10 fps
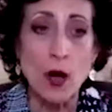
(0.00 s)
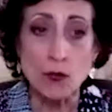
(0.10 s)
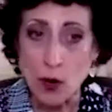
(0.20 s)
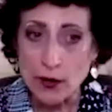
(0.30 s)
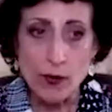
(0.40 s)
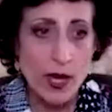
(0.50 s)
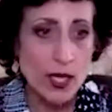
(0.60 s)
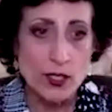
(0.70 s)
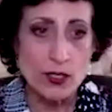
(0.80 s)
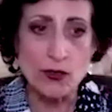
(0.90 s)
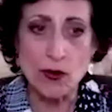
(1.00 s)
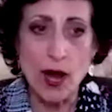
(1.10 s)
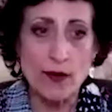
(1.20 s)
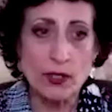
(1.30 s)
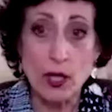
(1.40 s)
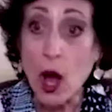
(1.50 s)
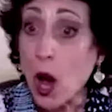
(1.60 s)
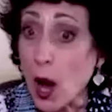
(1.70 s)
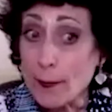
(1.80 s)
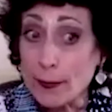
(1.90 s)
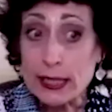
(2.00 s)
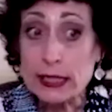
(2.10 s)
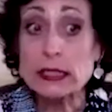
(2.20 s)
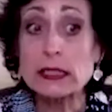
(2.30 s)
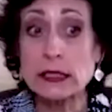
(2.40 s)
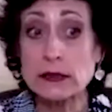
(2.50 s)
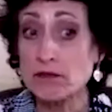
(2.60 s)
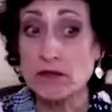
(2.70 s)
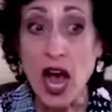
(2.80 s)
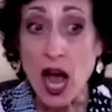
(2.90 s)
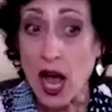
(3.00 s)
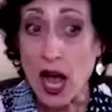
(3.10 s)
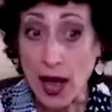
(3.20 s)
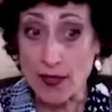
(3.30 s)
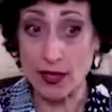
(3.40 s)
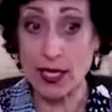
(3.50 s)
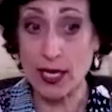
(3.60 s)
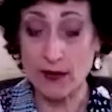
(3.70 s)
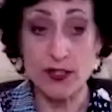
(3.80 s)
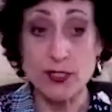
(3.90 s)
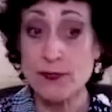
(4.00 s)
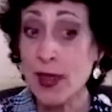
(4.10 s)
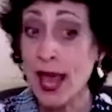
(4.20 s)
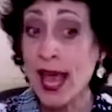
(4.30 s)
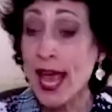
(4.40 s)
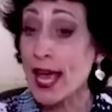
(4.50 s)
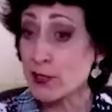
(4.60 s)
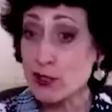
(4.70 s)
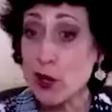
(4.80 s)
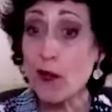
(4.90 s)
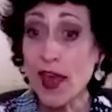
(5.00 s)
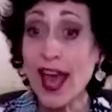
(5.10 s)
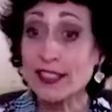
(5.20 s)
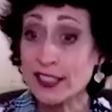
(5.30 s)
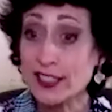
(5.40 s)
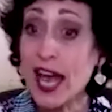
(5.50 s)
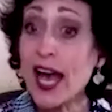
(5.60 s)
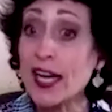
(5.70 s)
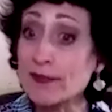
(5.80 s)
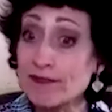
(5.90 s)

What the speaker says: recreation, travel, hobbies, other gifts. And so that's that.